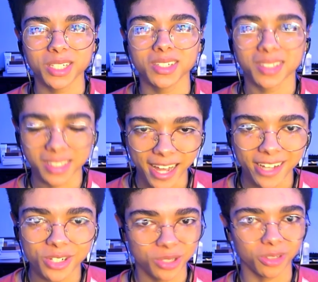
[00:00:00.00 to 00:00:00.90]
it's
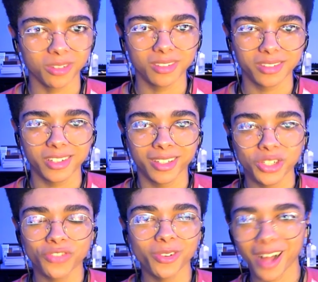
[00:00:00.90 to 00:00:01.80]
natural. You should
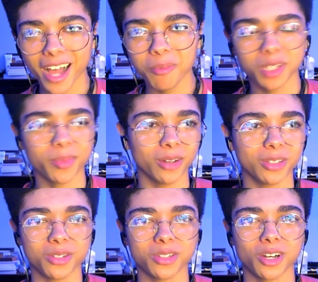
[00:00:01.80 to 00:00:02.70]
feel happy about
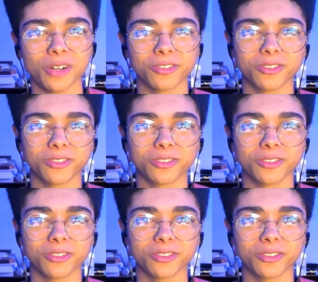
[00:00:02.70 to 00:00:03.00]
yourself.